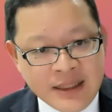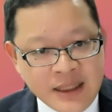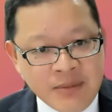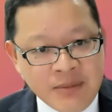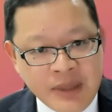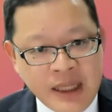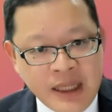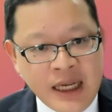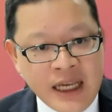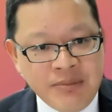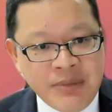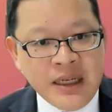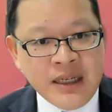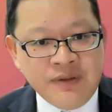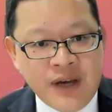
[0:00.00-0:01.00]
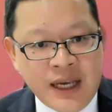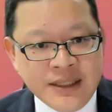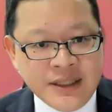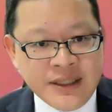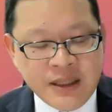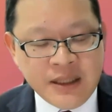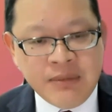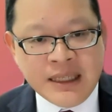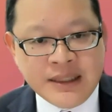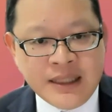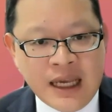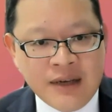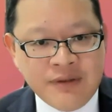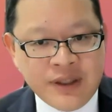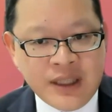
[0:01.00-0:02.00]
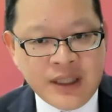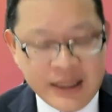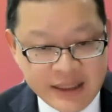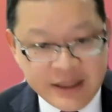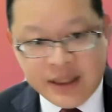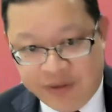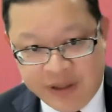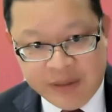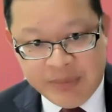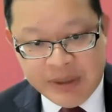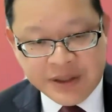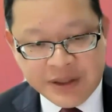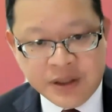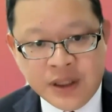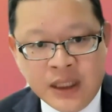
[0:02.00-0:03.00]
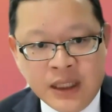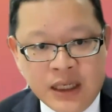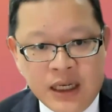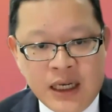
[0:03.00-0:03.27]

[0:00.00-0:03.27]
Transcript: is something I have been advised here by staff, at least in the Philippines. No,